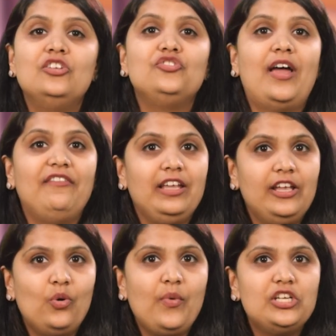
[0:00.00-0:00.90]
driving
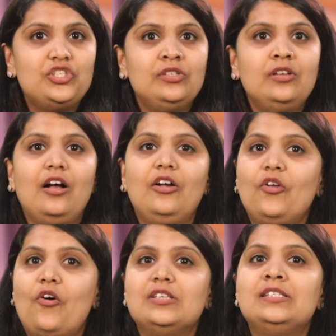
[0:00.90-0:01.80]
innovation
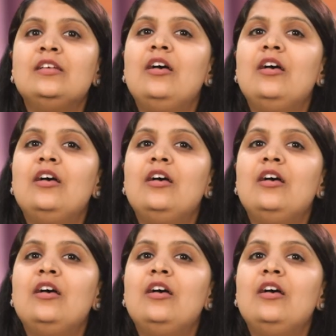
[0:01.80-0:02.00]
across